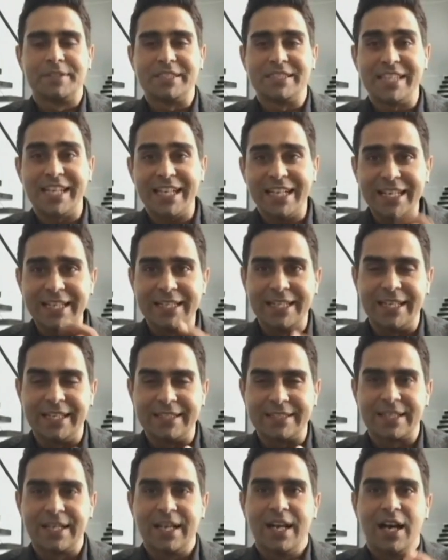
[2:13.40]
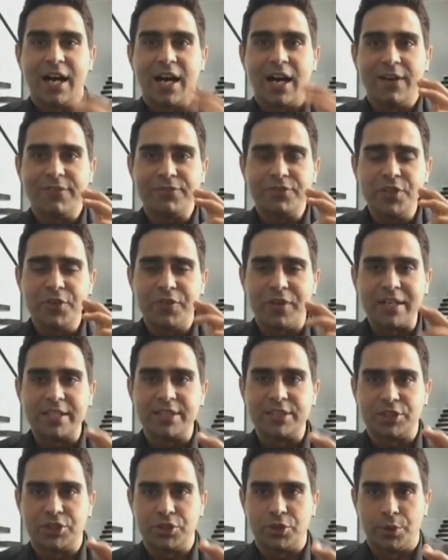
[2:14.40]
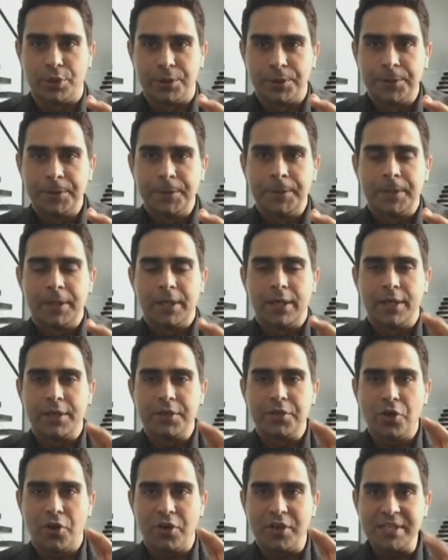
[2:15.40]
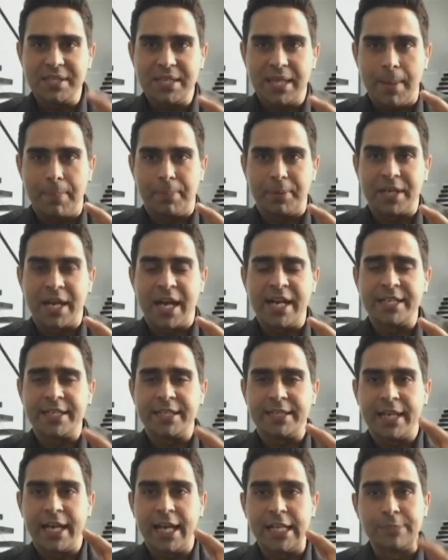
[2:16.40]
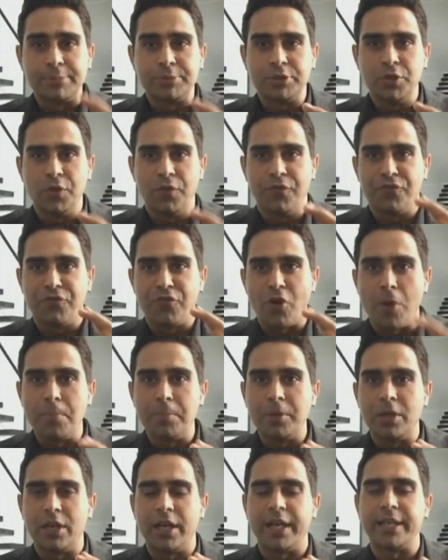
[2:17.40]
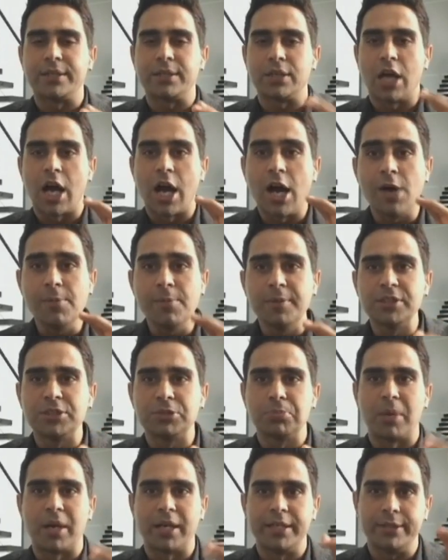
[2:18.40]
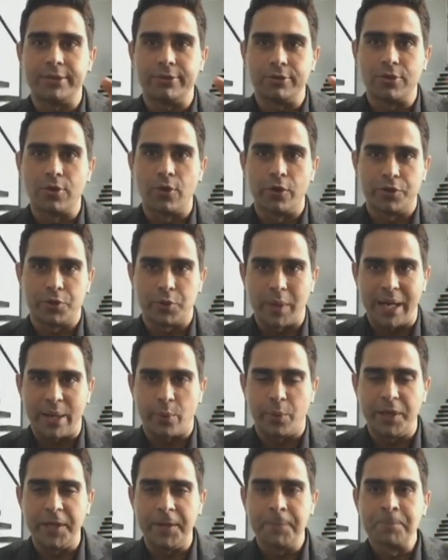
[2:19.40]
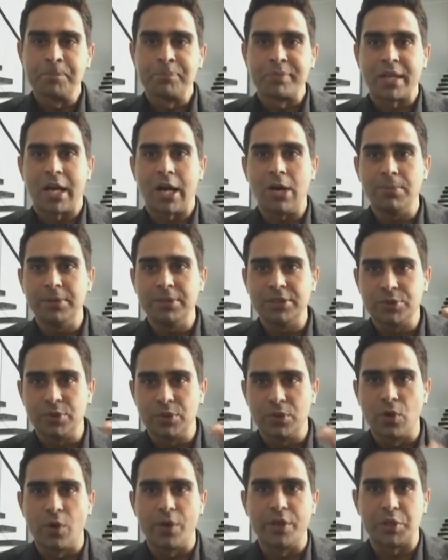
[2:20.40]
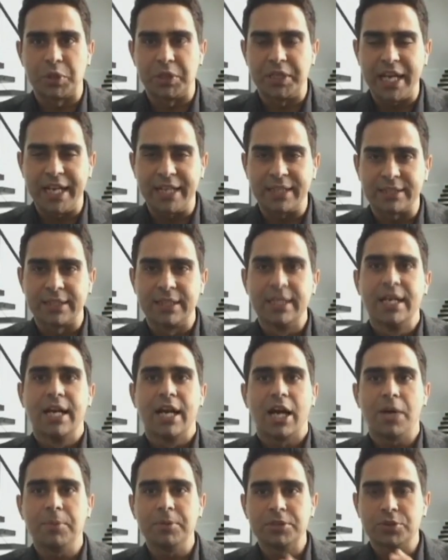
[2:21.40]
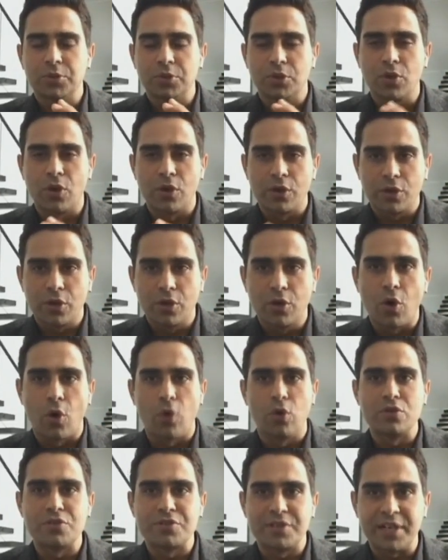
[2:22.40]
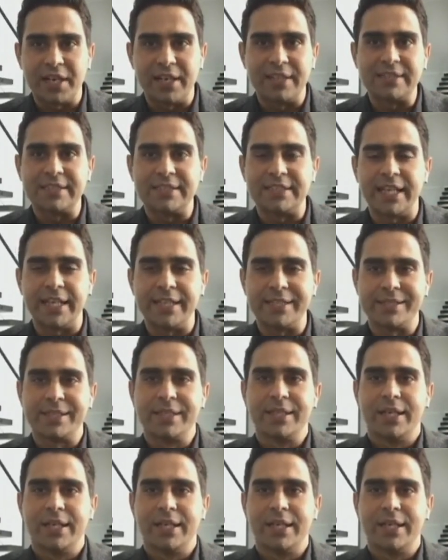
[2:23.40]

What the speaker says: The second is, after you've understood your risk appetite, it helps you formulate how much money could go into equity, how much could go into debt, how much could go into gold, real estate.